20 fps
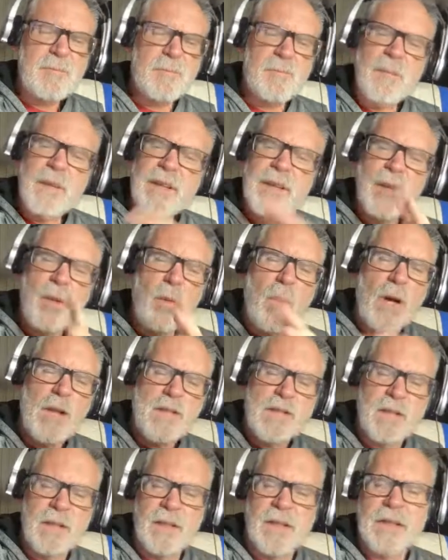but he'll watch
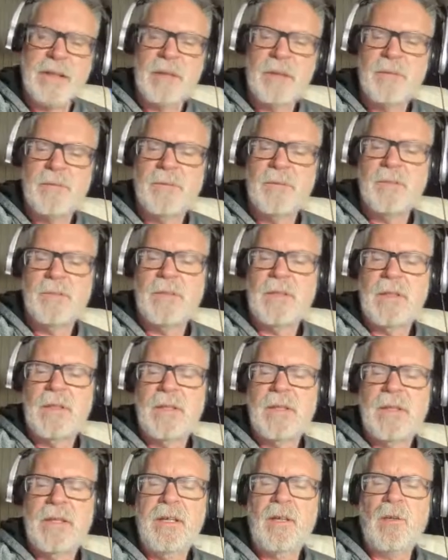it later.
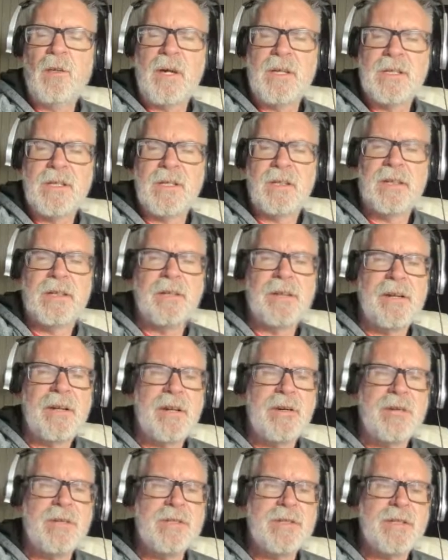He'll watch it later. He
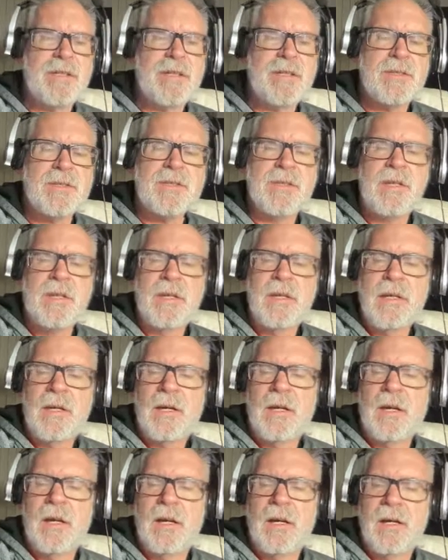always does.
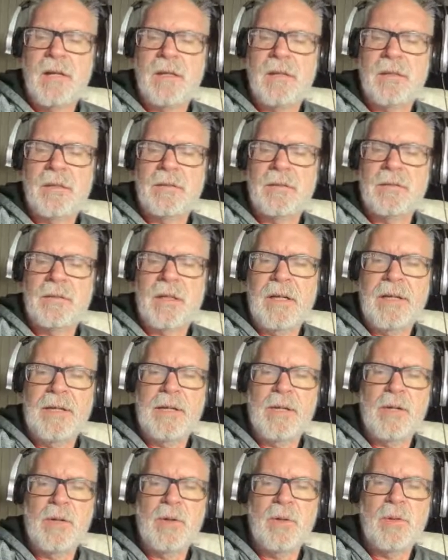I
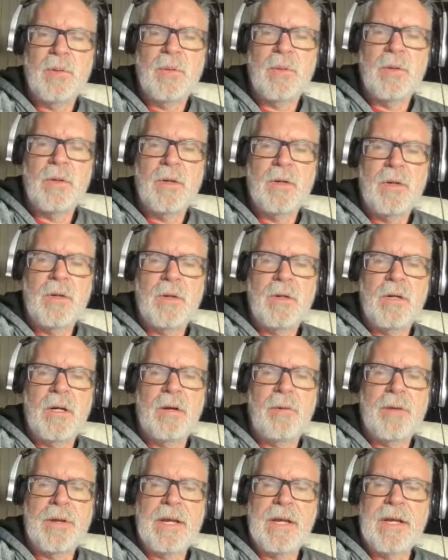know
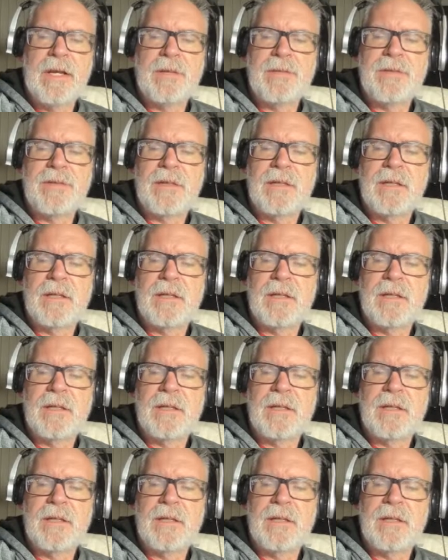we got